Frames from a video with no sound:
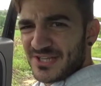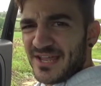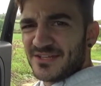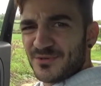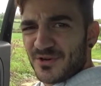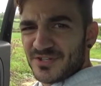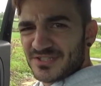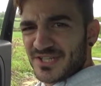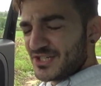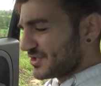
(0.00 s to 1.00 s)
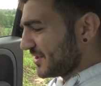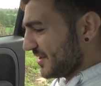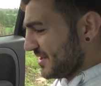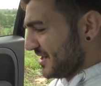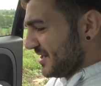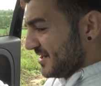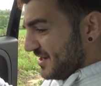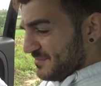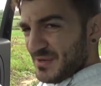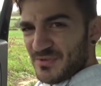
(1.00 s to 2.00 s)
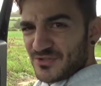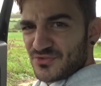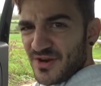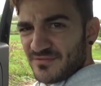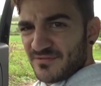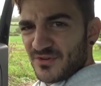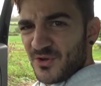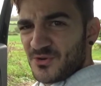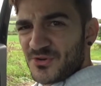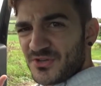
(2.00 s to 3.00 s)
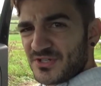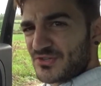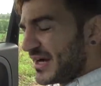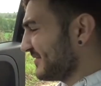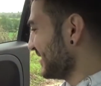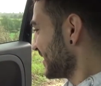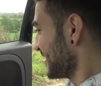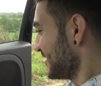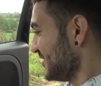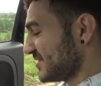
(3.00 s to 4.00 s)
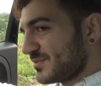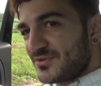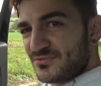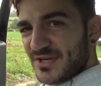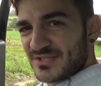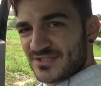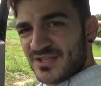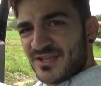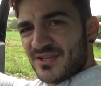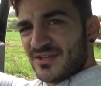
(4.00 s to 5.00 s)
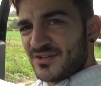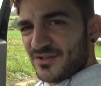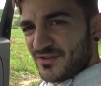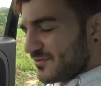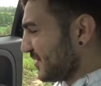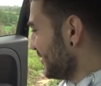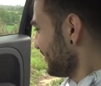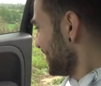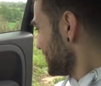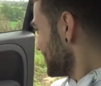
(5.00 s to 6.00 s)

day and you're wearing a t-shirt and maybe you're driving for long or you're in traffic and you just want to rest your arm, it